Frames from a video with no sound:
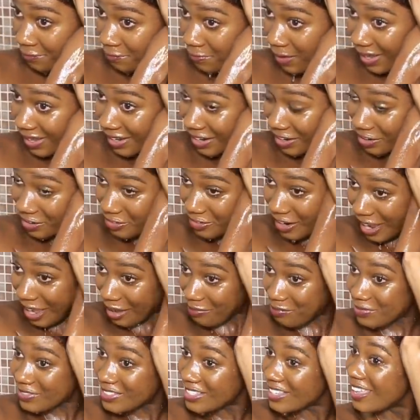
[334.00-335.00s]
have my hair
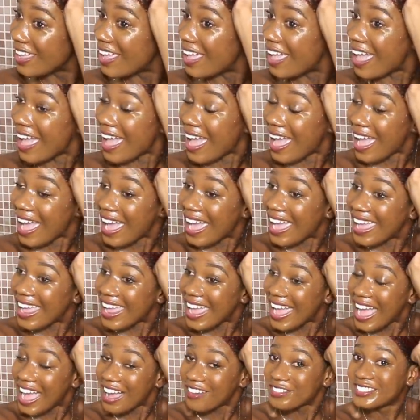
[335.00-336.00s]
wrapped. I
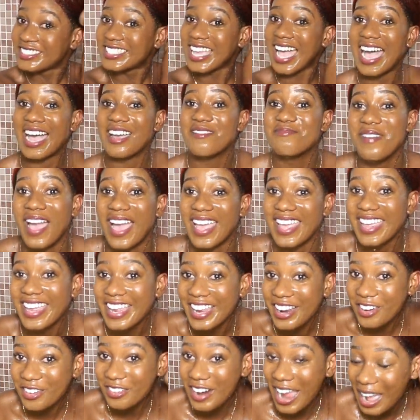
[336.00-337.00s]
haven't had my
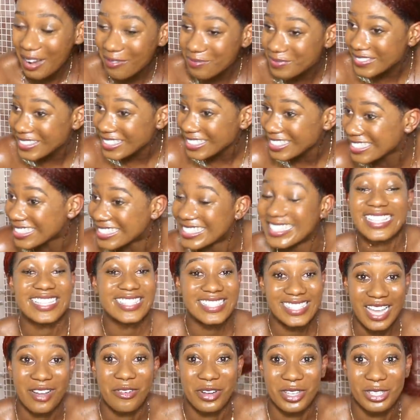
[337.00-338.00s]
hair wrapped
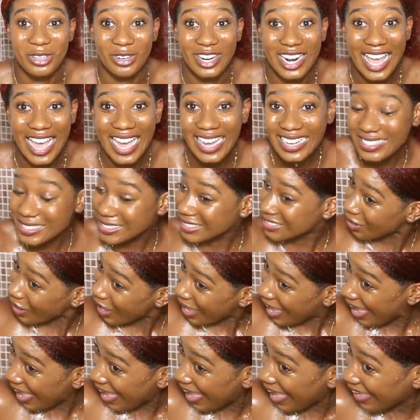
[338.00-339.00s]
since I was
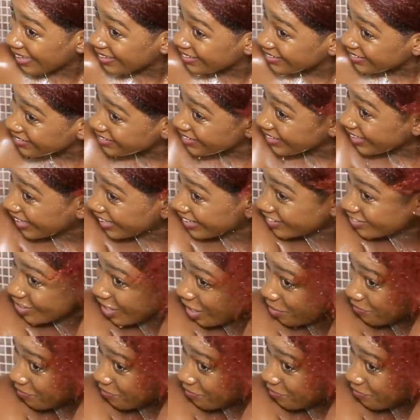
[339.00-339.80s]
relaxed. It's